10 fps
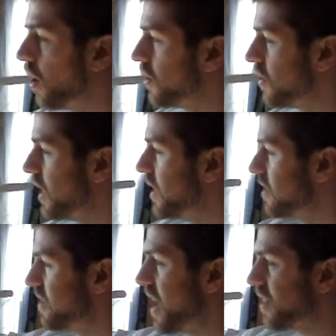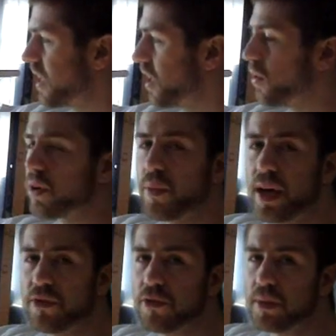All you get is that thing going
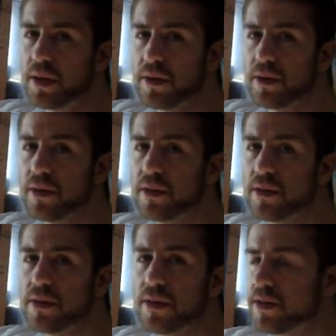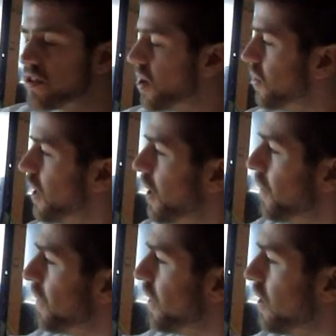away from you. So
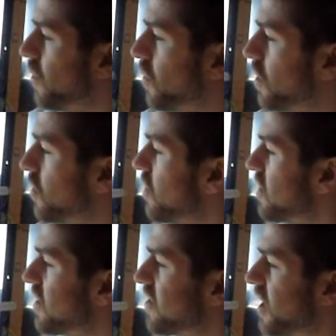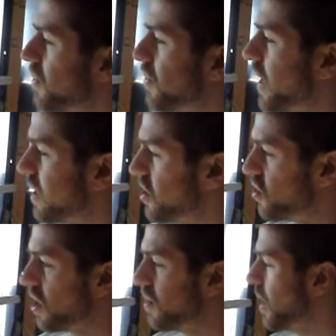when you're using a setup like
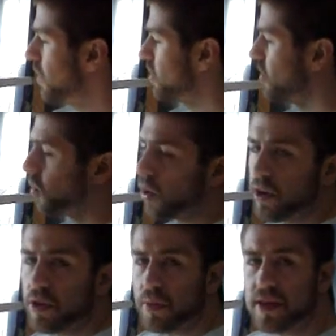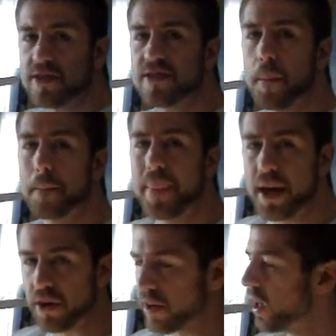this, you're going to be able to work the wrist
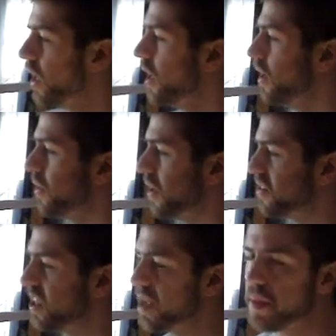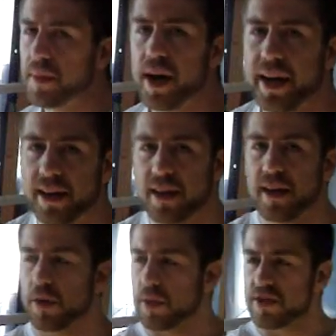better. Things to keep in mind.
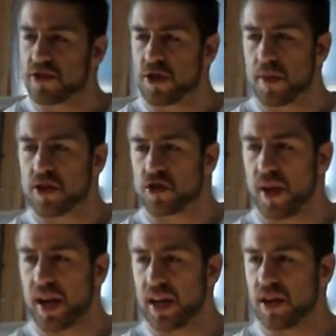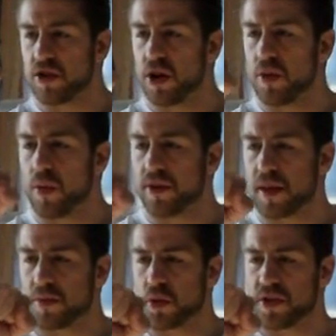Wrists should be straight. You don't
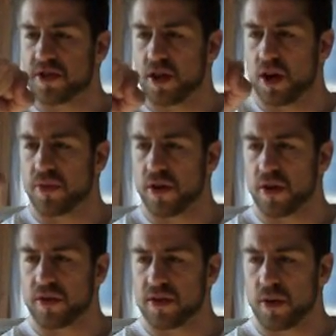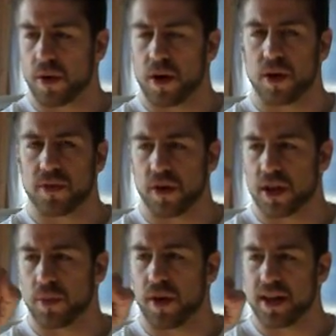want them twisted over or
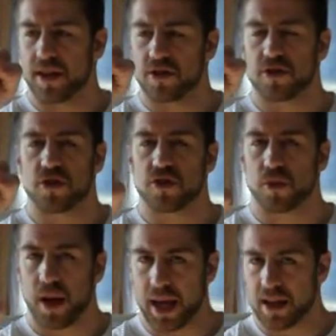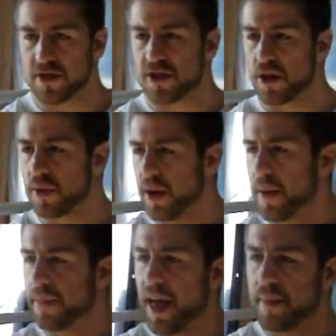over. You want it straight. So
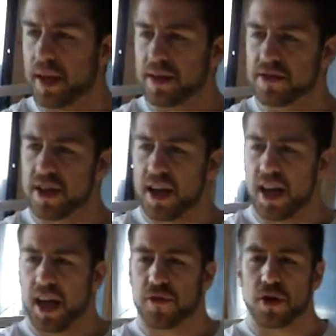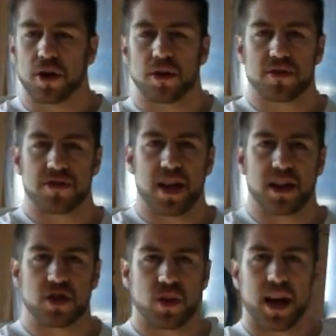that means if you're
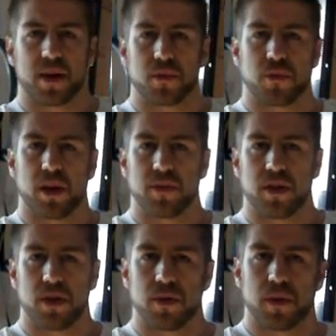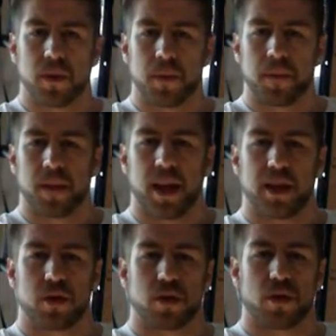standing straight out in front of you
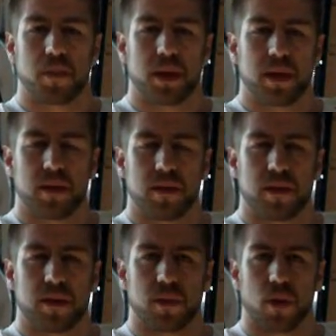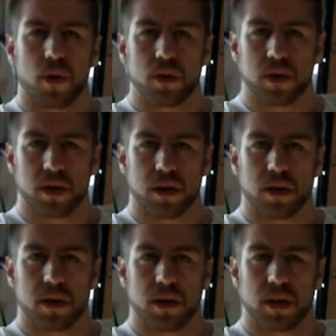and you're gripping the
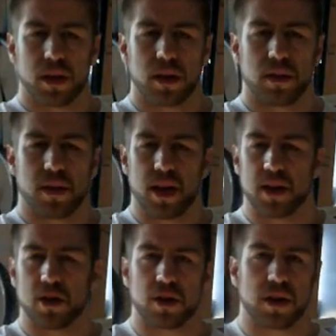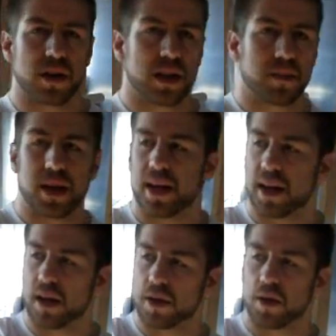roller, then you're going to need to be at
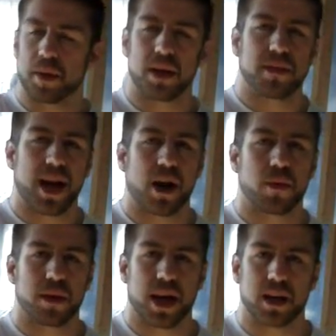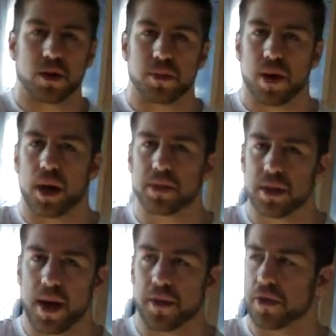a little bit of an outward angle,
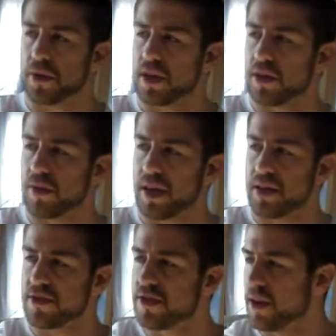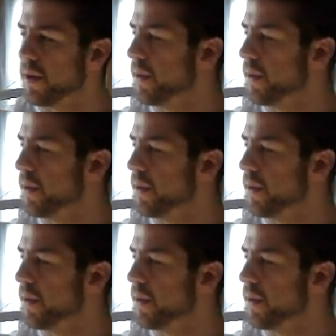probably about 30 degrees.